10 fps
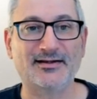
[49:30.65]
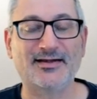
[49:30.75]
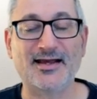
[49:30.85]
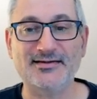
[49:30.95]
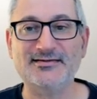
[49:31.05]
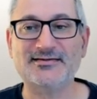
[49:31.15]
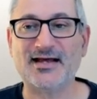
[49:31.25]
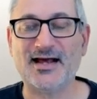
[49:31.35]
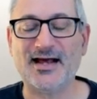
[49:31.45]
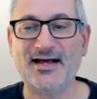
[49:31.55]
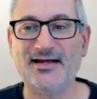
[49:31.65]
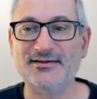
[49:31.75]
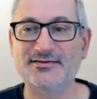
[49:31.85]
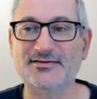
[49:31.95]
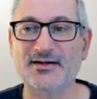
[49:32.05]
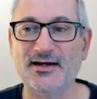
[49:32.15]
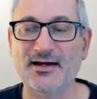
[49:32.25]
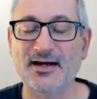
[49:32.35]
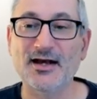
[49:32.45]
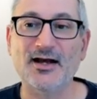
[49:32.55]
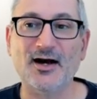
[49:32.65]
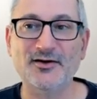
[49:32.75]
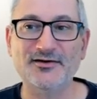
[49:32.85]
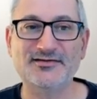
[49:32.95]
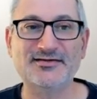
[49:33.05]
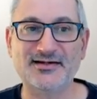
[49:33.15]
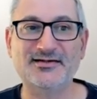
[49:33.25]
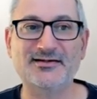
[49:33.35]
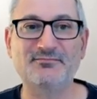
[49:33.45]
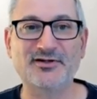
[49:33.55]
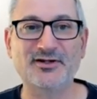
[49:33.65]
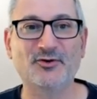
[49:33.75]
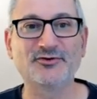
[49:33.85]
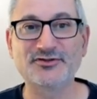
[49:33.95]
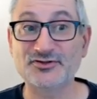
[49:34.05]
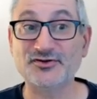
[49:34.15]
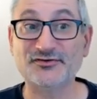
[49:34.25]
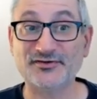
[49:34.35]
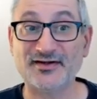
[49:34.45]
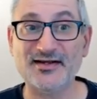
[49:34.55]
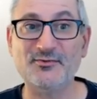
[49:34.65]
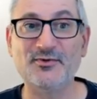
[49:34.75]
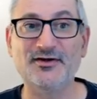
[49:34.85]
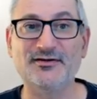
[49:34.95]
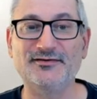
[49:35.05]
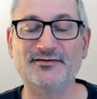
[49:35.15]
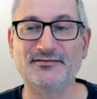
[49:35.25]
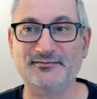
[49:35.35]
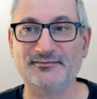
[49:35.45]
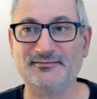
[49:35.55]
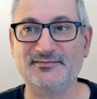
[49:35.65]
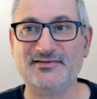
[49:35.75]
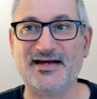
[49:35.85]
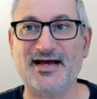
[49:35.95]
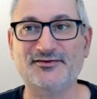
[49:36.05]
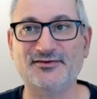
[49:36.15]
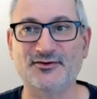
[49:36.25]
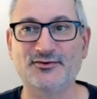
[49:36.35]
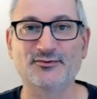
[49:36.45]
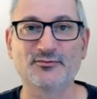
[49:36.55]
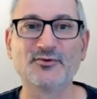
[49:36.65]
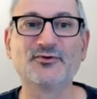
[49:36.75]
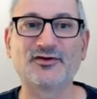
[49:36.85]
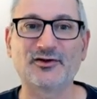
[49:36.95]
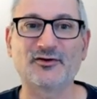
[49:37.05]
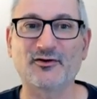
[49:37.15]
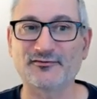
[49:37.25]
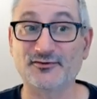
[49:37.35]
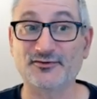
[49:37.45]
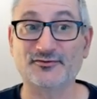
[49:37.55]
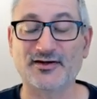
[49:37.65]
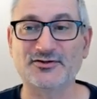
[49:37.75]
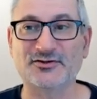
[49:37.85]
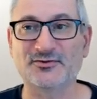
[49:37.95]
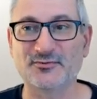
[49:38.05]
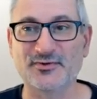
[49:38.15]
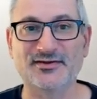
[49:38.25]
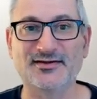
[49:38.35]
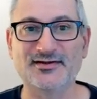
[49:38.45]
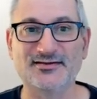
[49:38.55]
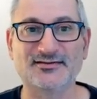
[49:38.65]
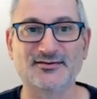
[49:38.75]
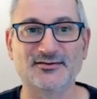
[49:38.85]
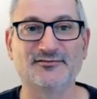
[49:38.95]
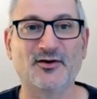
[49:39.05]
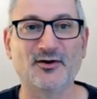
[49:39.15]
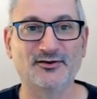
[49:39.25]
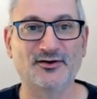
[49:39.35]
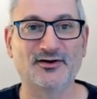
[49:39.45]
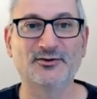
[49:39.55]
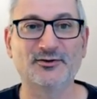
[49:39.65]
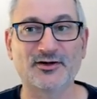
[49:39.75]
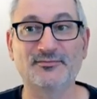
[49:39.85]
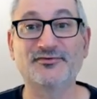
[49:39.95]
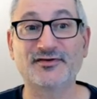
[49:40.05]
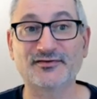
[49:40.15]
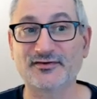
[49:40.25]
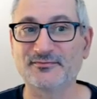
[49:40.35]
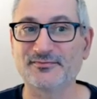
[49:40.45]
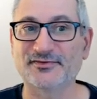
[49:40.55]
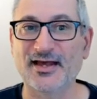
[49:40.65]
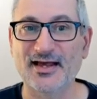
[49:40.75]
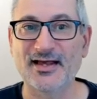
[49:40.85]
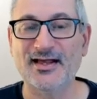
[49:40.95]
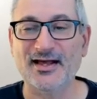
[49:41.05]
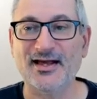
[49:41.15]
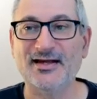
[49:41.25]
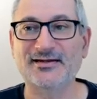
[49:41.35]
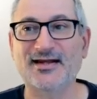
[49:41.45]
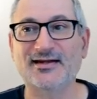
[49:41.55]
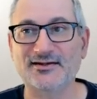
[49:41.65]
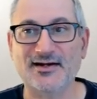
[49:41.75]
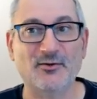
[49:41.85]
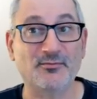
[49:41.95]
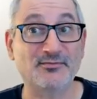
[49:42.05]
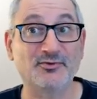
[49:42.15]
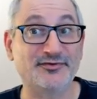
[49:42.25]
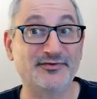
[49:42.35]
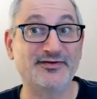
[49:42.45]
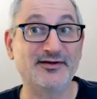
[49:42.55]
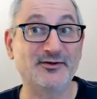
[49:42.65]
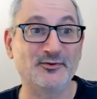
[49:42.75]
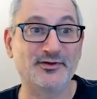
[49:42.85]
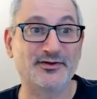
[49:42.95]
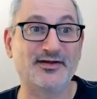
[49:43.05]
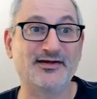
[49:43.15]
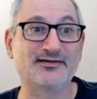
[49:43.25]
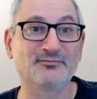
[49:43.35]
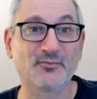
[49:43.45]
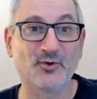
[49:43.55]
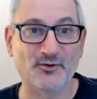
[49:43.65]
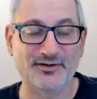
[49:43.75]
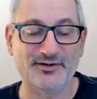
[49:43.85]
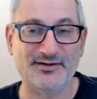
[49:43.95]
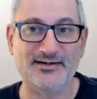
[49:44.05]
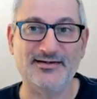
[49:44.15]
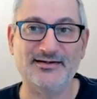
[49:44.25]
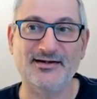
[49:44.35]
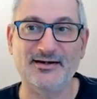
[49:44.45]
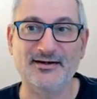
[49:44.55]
case, and understanding beyond just keywords to answer those removes a lot of frustration with these sort of online lookup systems, and again can help people deal with things more at the